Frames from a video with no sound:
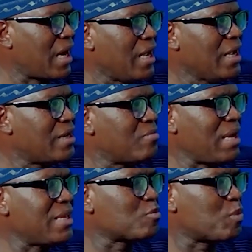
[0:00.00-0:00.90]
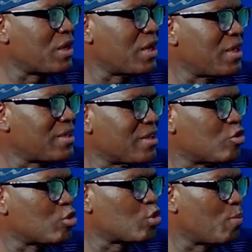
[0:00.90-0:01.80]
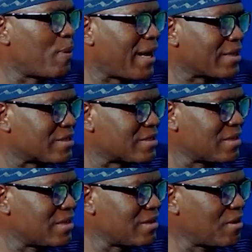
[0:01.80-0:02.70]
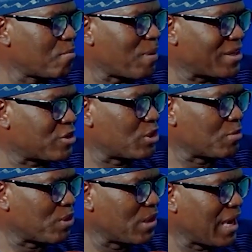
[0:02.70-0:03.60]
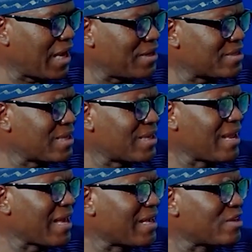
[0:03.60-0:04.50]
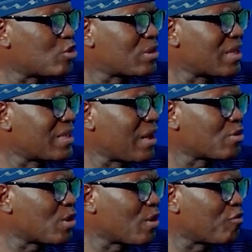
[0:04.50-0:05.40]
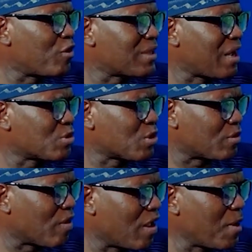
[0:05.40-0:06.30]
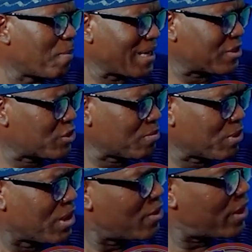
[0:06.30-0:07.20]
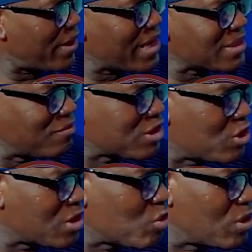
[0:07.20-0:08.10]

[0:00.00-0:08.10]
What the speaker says: the man is bringing it in two bags per trip, and it's taking, I guess, 3,000 or 4,000 per trip. Whereas if it's just one